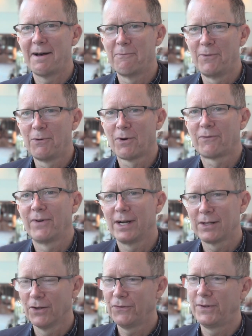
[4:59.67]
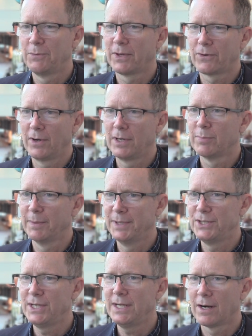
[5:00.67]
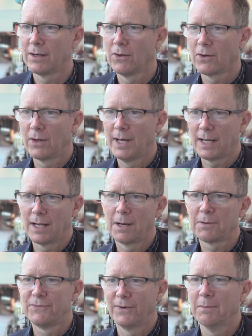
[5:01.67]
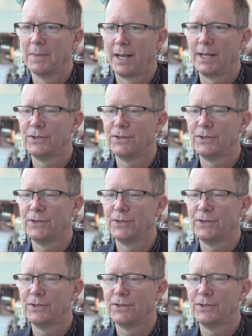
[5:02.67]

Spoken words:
We work very closely with Greater Bemidji, our local economic development